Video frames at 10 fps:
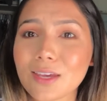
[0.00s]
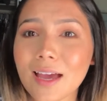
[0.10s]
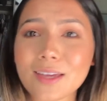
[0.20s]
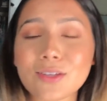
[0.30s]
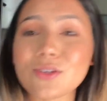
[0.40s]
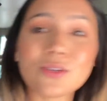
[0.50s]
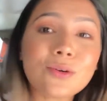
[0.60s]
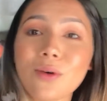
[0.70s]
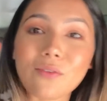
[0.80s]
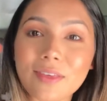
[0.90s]
you got
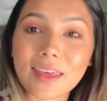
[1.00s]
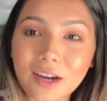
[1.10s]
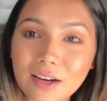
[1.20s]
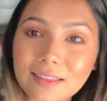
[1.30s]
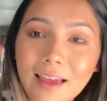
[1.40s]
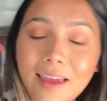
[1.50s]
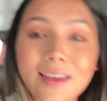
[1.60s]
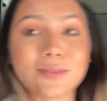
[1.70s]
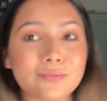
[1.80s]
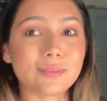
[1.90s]
you over there,
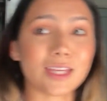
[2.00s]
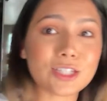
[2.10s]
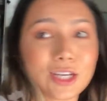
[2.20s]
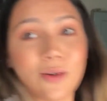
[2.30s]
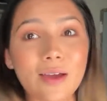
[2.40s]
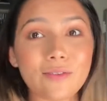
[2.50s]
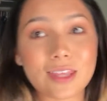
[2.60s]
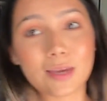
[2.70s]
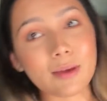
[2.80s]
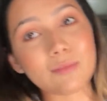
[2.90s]
like, they should know
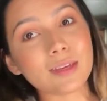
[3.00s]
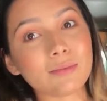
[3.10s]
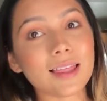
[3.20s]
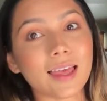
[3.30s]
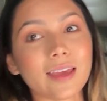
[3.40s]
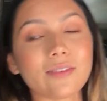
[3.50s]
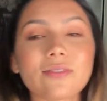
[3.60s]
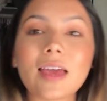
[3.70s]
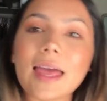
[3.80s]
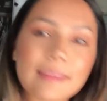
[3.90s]
everything about me and my
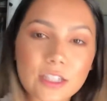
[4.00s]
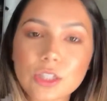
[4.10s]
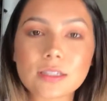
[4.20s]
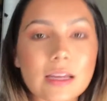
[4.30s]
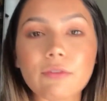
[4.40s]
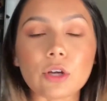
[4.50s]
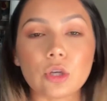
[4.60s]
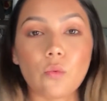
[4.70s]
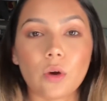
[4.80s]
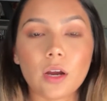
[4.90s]
life. And that's just never
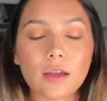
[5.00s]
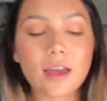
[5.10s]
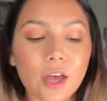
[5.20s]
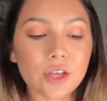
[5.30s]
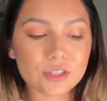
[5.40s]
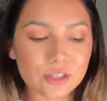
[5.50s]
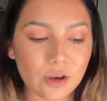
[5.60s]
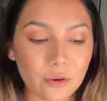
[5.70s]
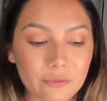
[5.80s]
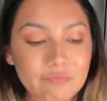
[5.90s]
gonna work.
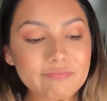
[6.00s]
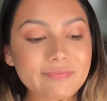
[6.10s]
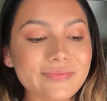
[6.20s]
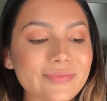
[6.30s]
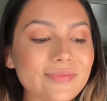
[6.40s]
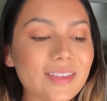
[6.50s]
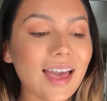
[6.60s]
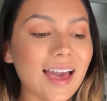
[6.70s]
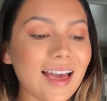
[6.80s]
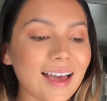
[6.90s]
So,
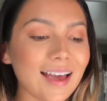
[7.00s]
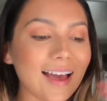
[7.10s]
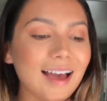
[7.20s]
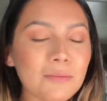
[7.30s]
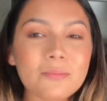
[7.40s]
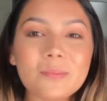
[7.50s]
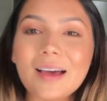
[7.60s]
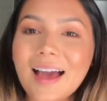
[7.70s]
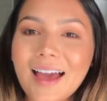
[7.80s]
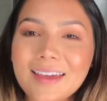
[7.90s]
I'm,
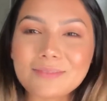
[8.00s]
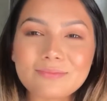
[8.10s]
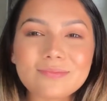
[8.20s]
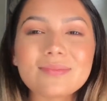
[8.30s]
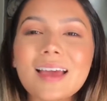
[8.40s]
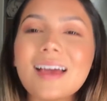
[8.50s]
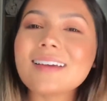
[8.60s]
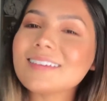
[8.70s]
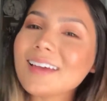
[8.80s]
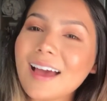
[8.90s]
I'm,
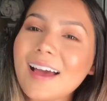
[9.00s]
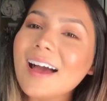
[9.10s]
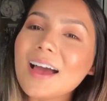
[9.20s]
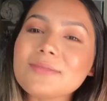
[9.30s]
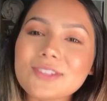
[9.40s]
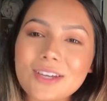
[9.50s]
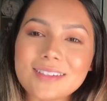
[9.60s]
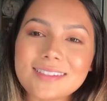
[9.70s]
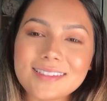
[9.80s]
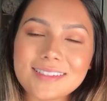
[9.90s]
I'm
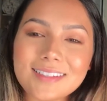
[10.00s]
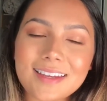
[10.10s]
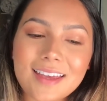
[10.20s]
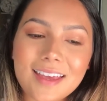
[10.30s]
just